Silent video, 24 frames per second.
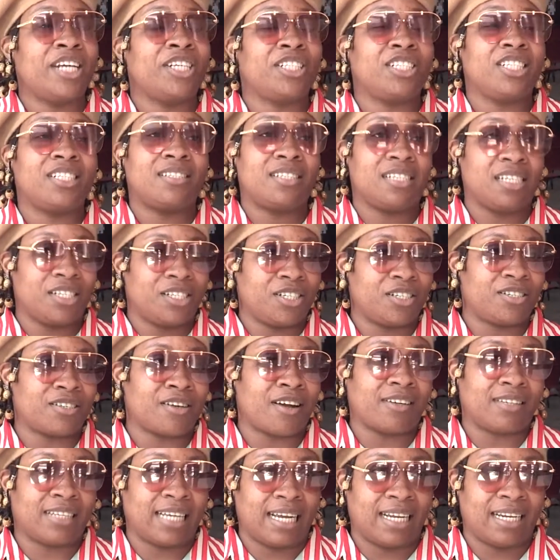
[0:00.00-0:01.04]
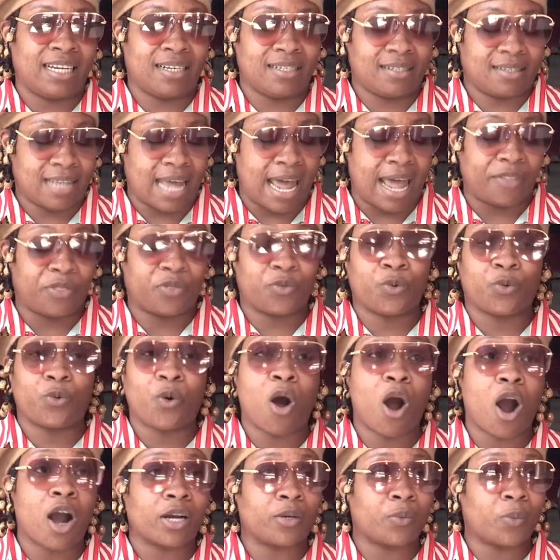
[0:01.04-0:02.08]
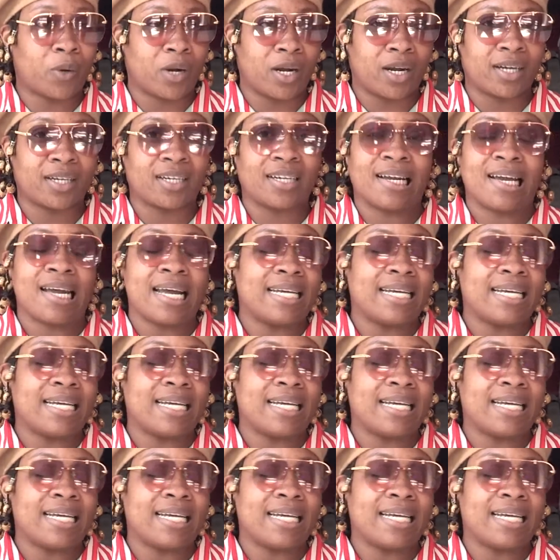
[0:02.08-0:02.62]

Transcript: She teaches our ladies that through hard work,